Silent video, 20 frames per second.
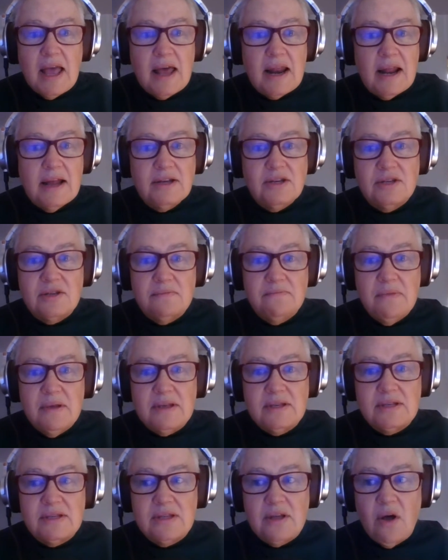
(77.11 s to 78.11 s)
and I just
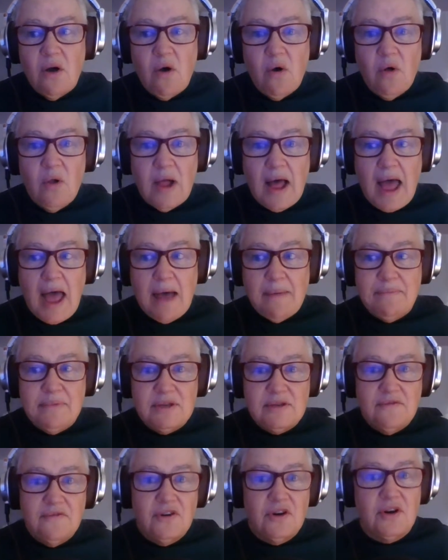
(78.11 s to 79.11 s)
miss the whole
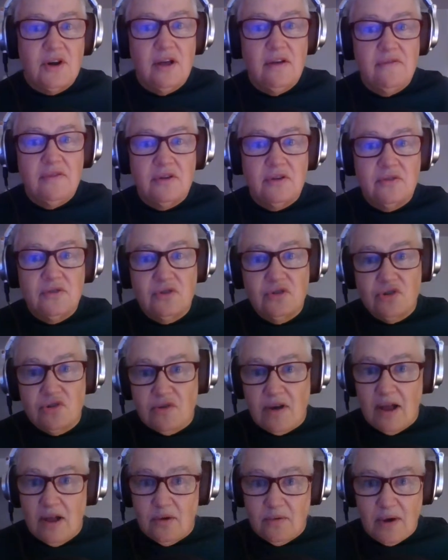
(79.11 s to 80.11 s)
atmosphere of a
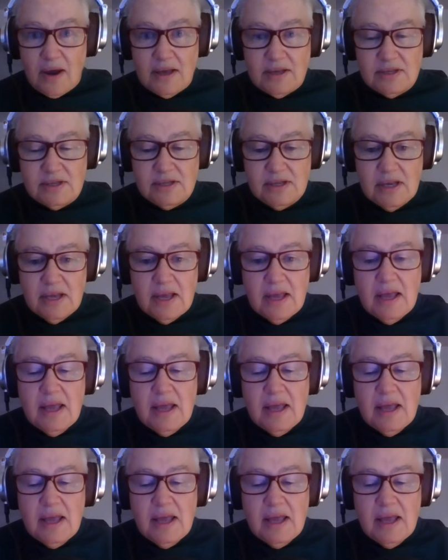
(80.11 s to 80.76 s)
trail race.